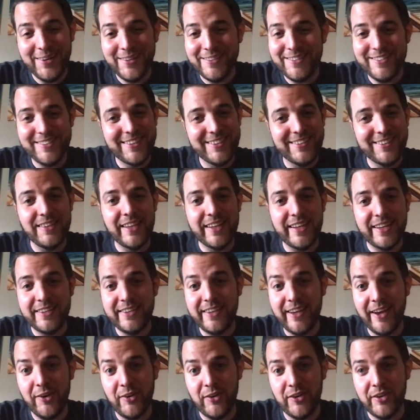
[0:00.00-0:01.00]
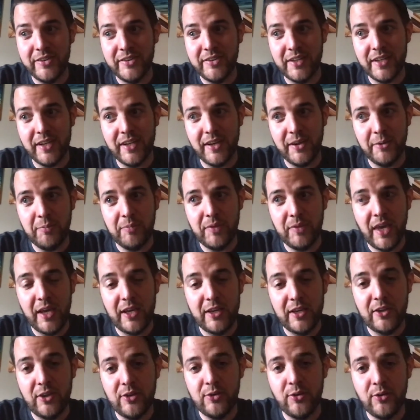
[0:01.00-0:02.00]
She just laid down on the
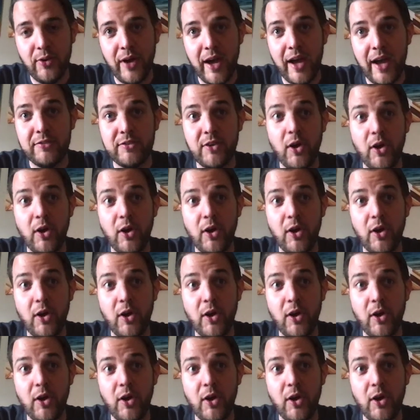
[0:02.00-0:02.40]
KQ graphs.